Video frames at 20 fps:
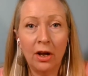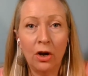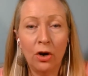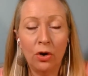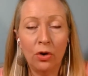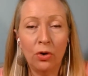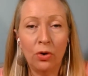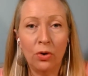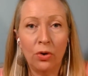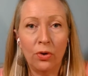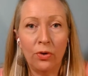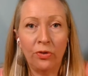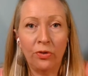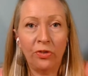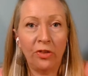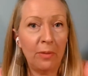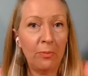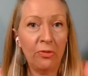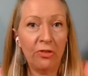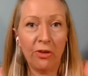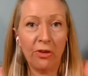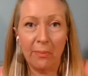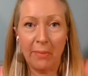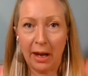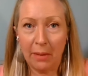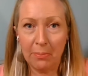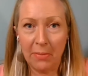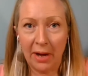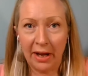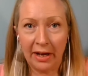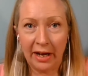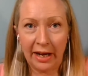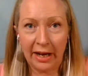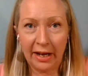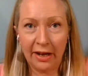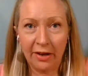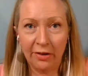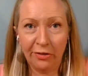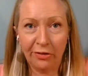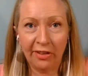who seems to make money
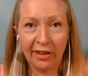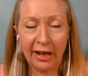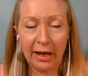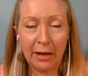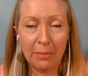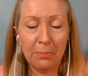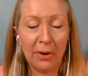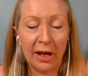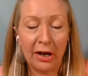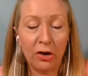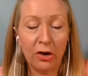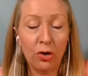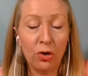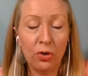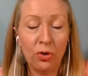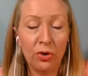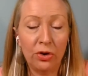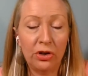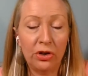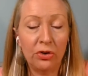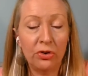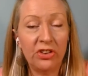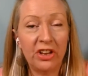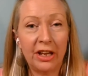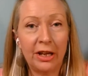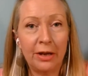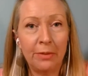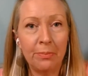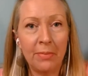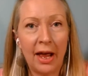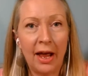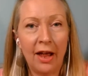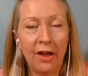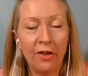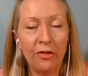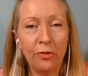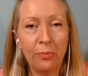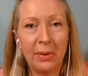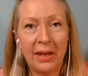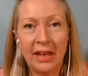easily, but who you deem
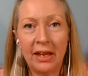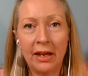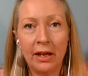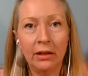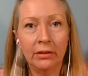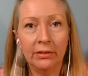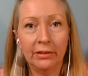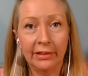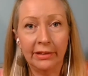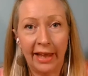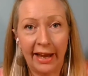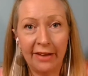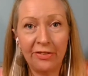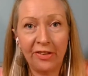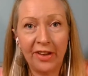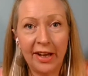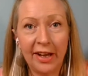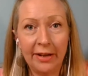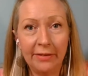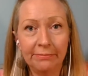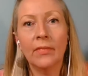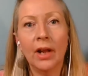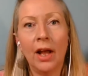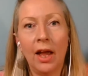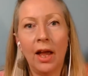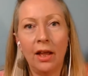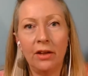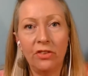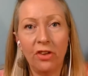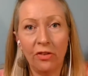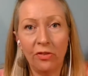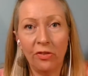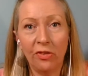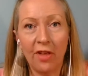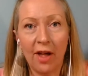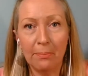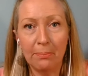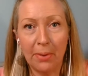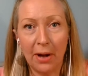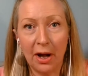as being lazy? And does
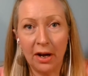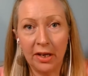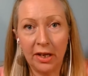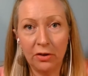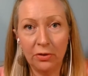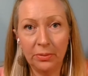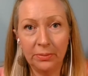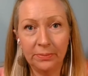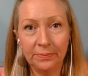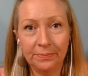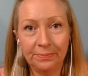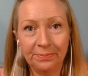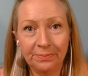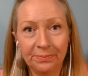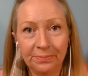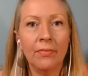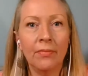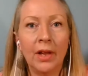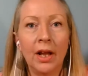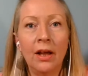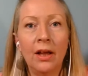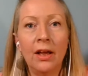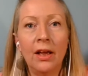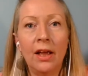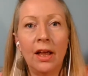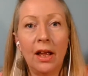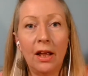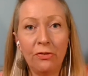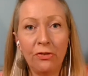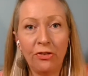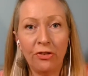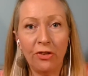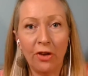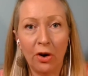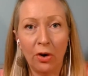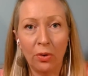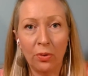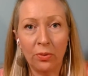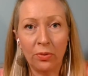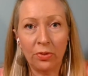that bug you? If
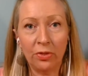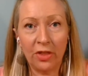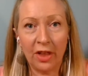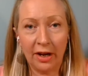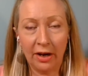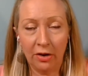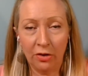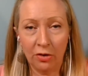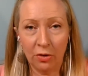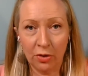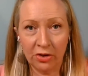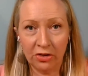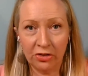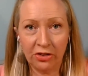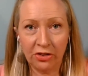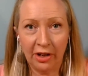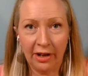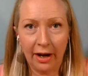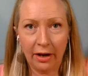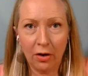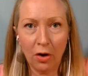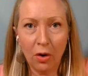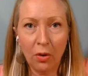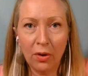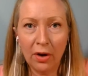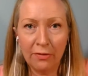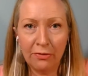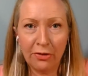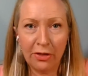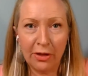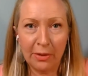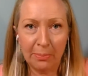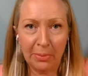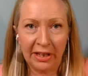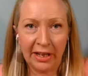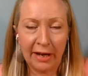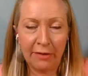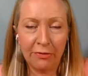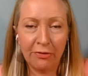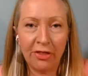so, then in order to let go of the
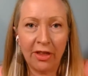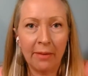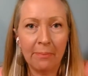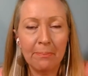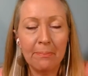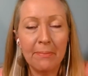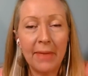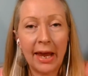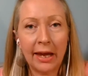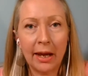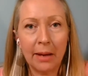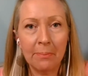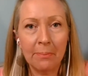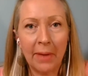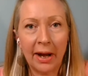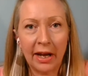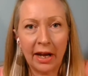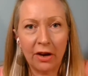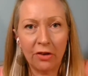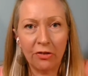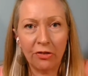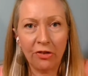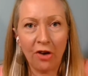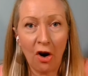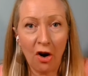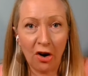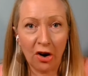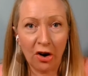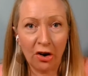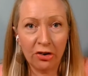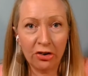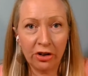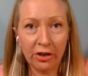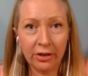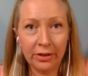belief that making money is hard,